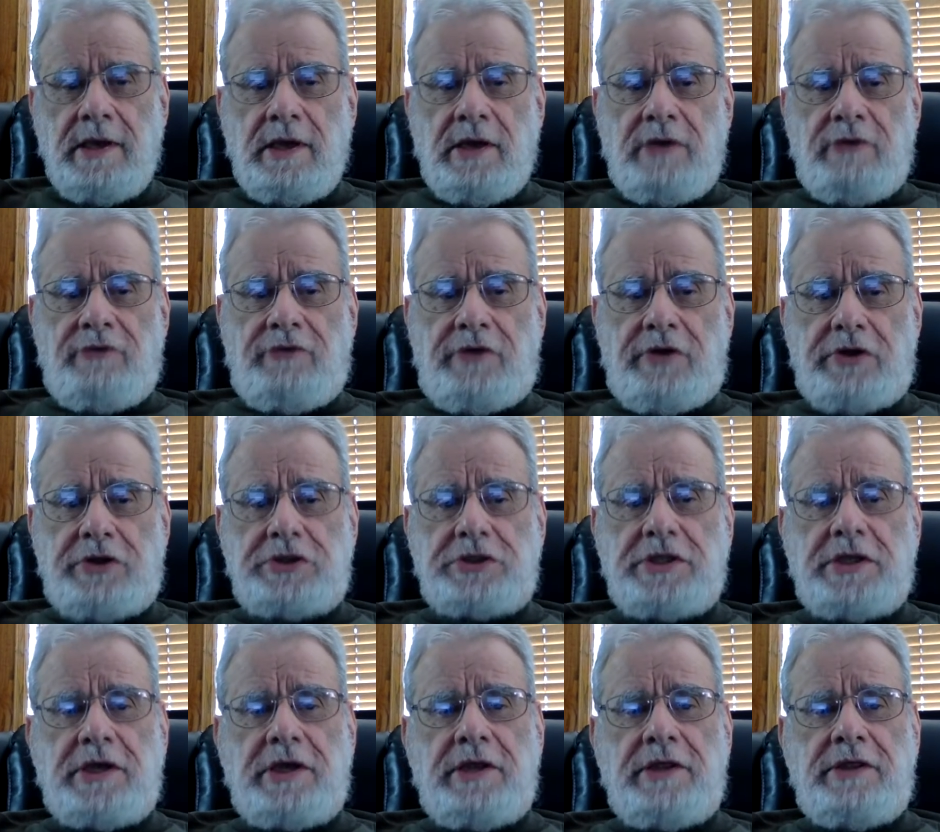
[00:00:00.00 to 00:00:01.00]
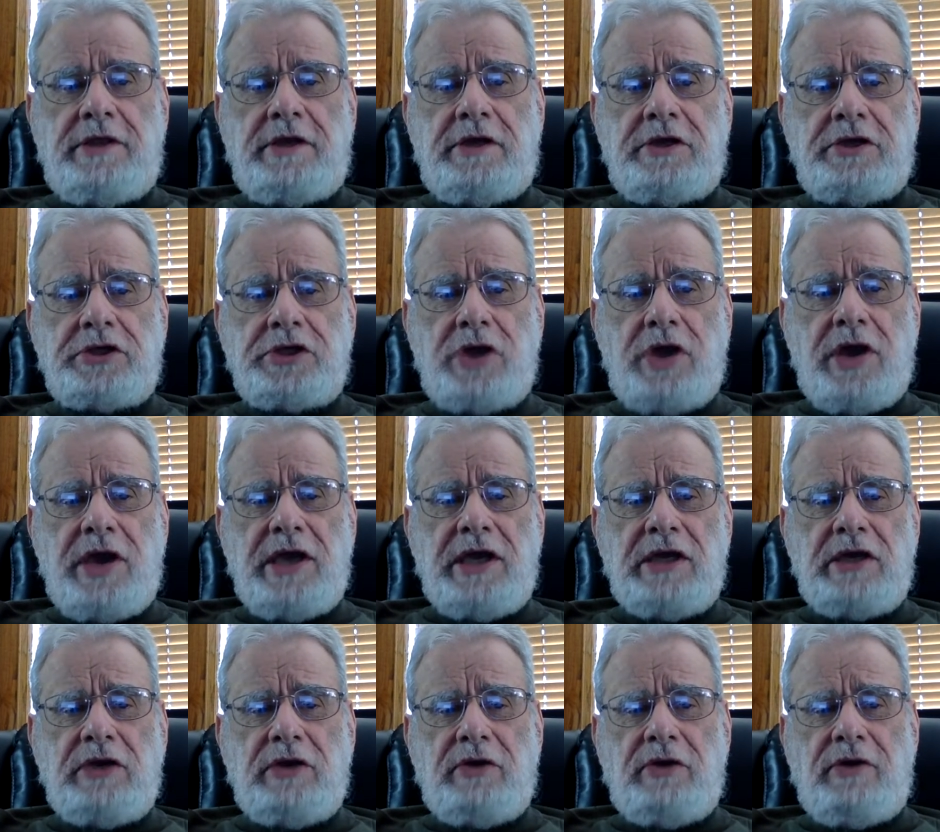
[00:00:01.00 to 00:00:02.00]
First, they're
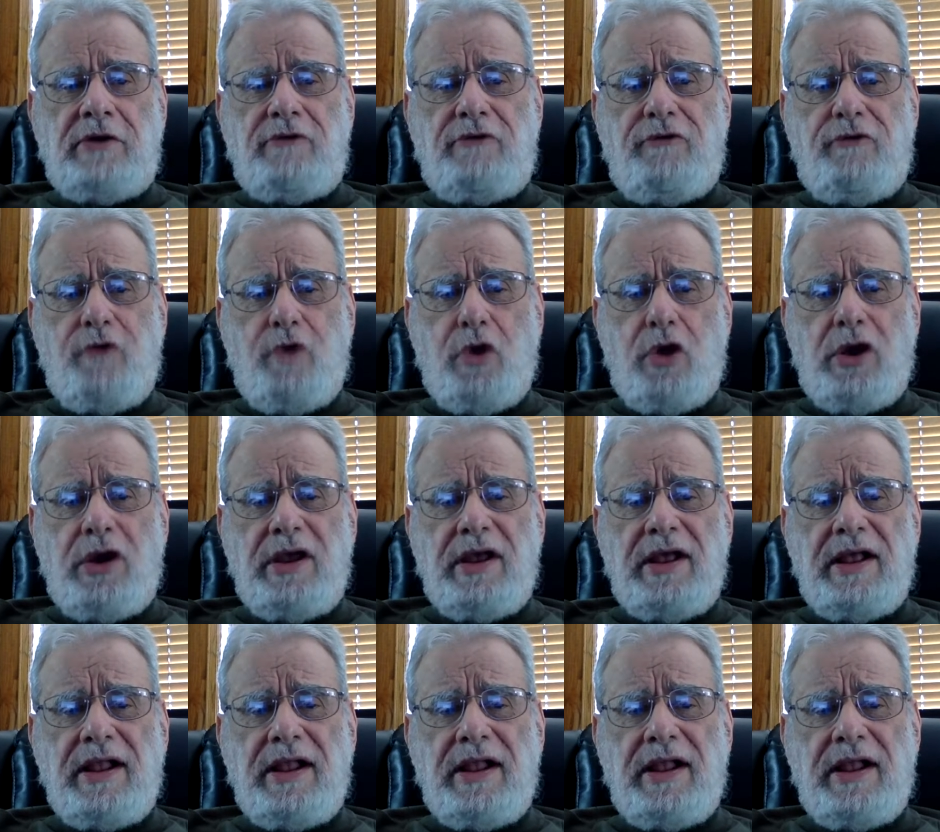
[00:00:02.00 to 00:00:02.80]
designed for